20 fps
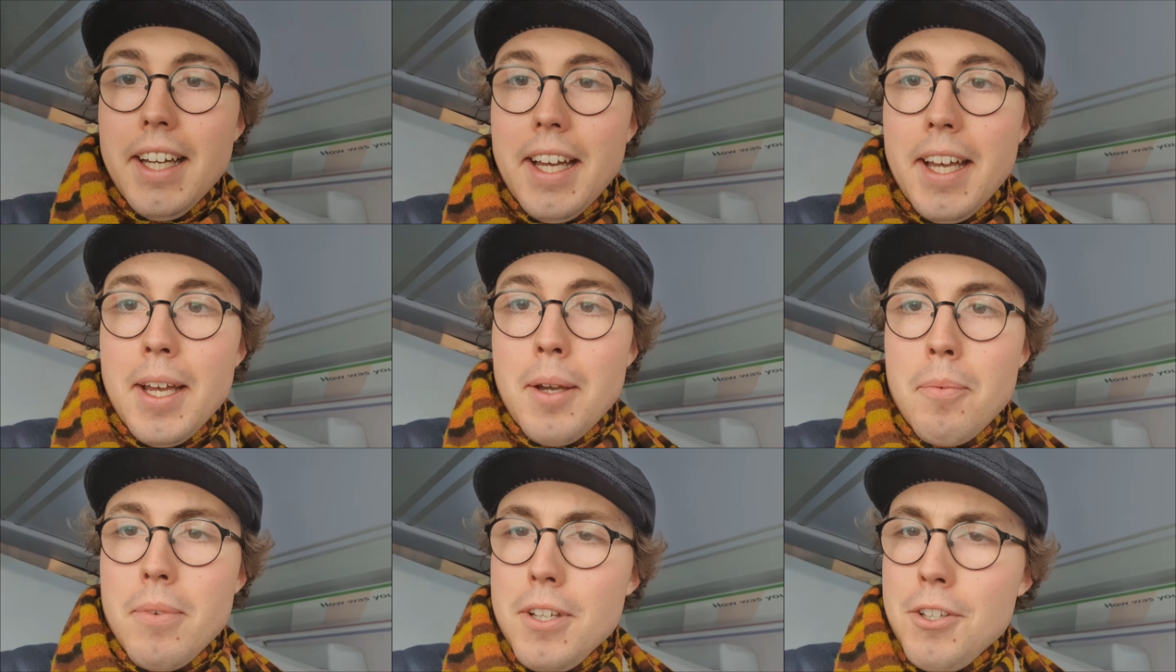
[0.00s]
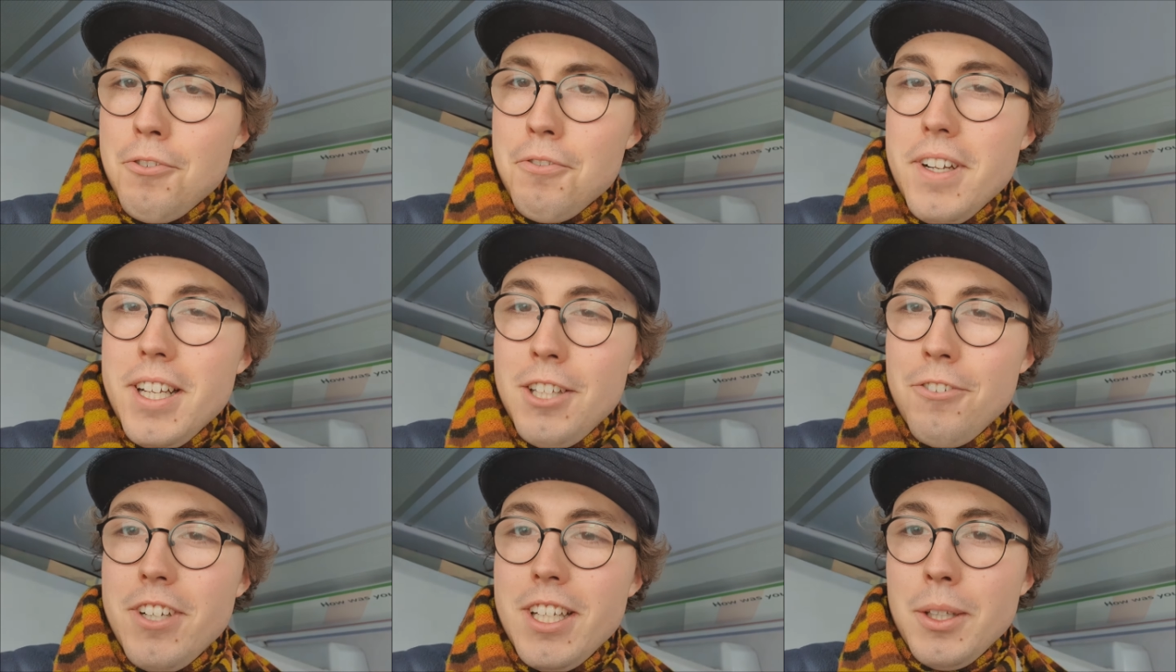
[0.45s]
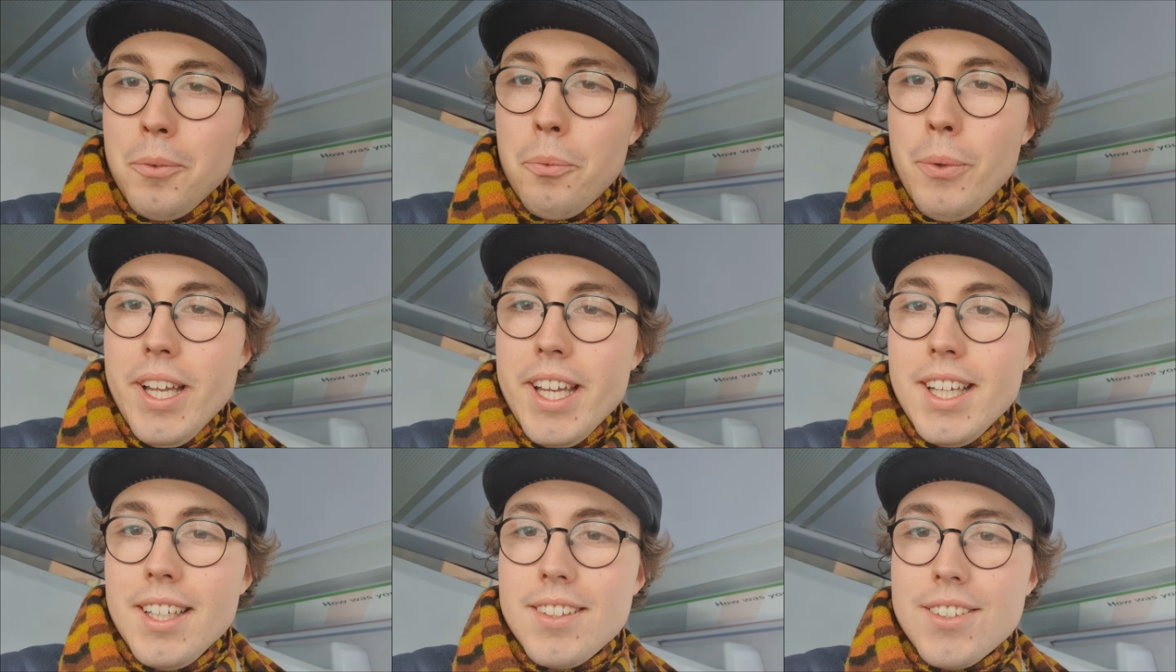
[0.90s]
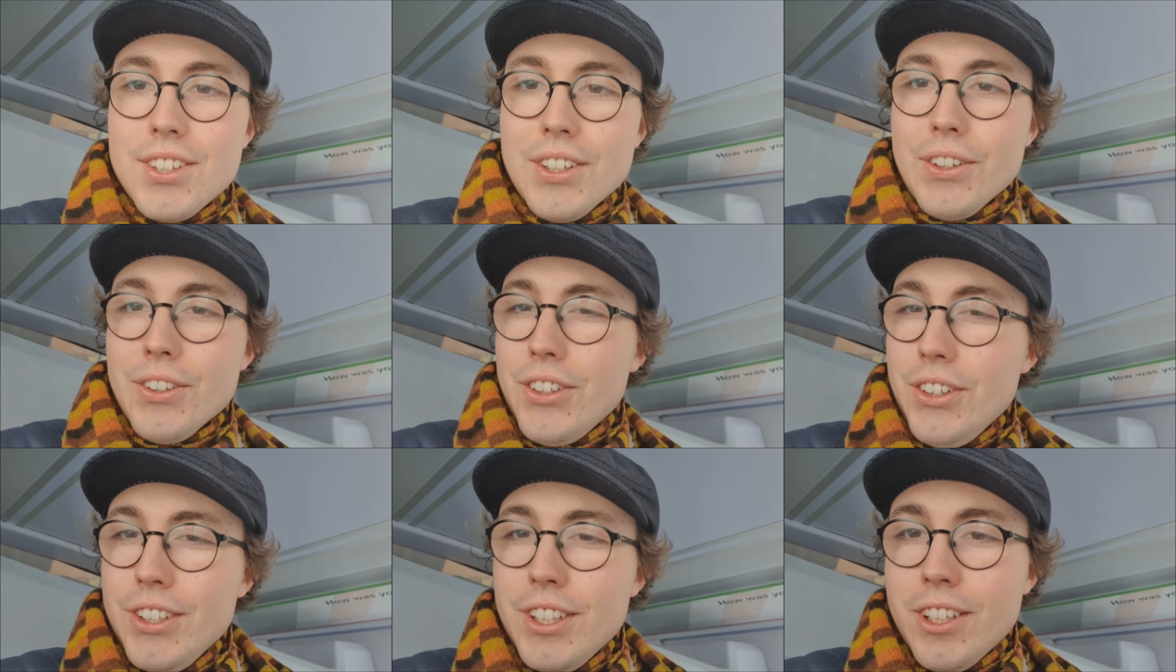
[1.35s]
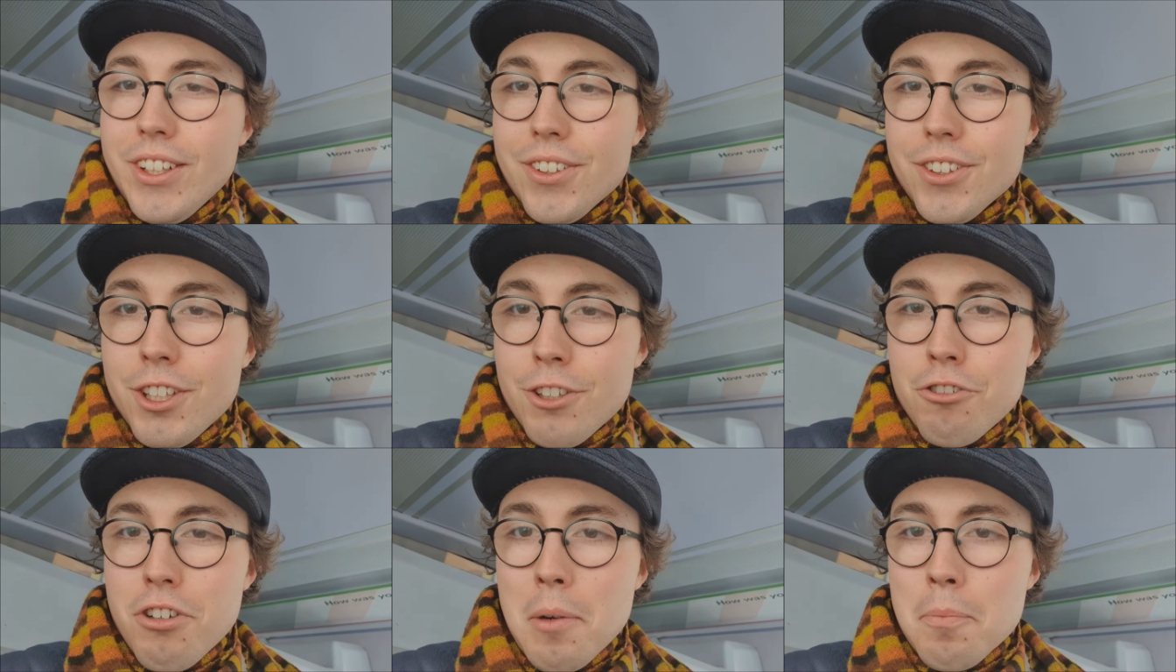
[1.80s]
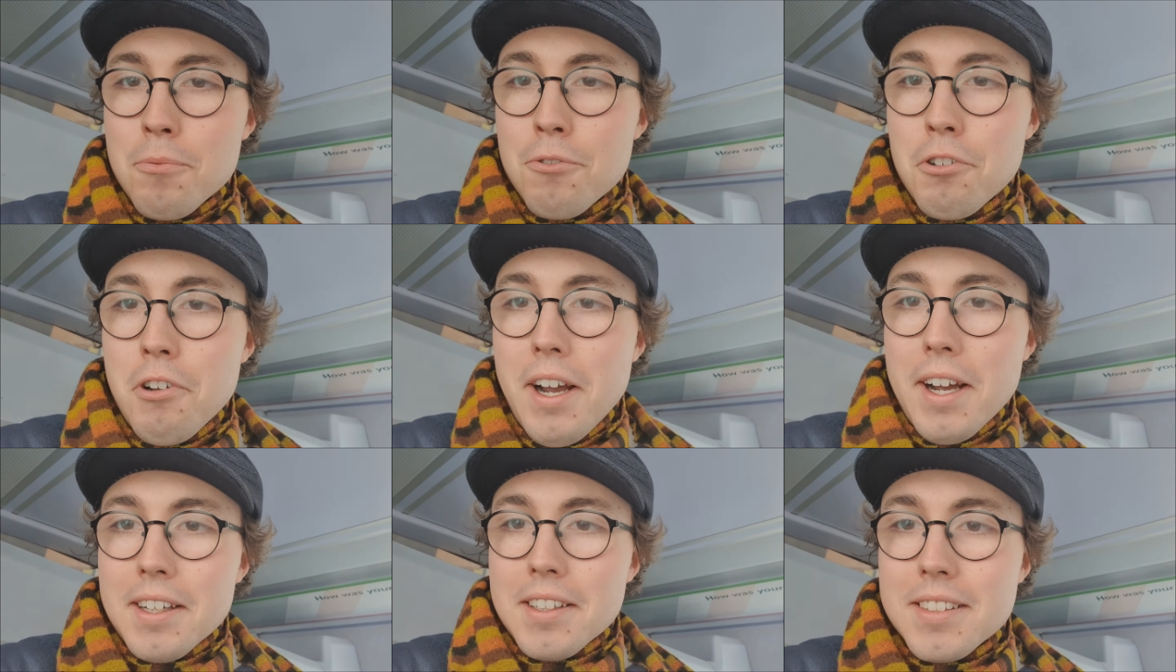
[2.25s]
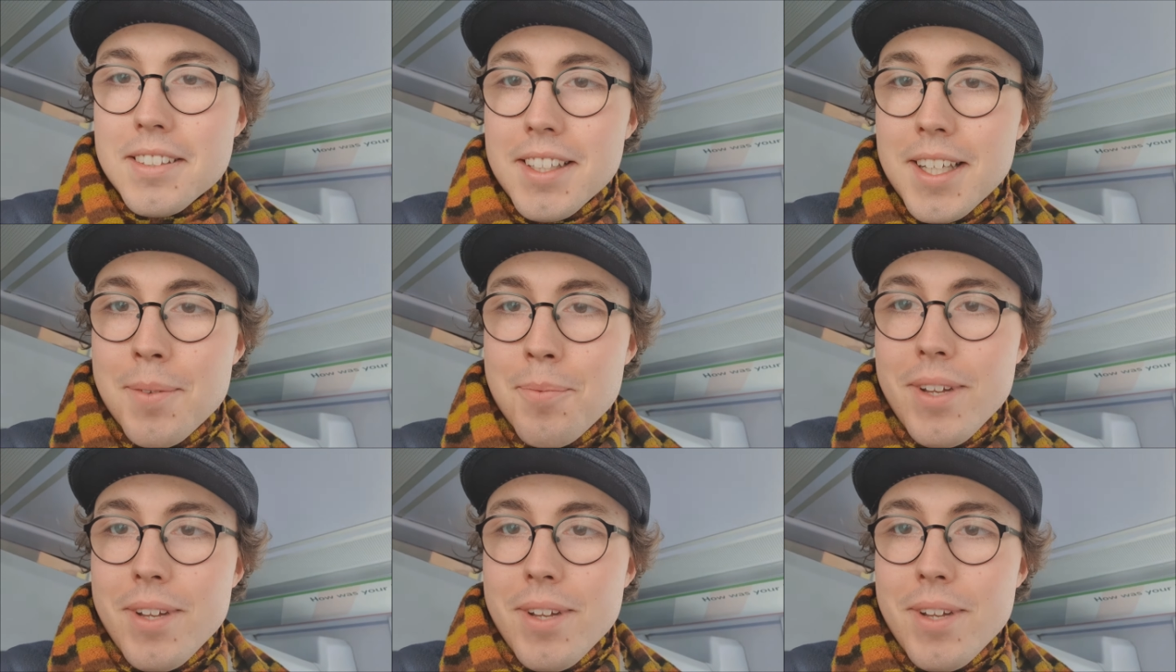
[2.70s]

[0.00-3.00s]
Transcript: Um, it's really, really weird sort of going along the tram tracks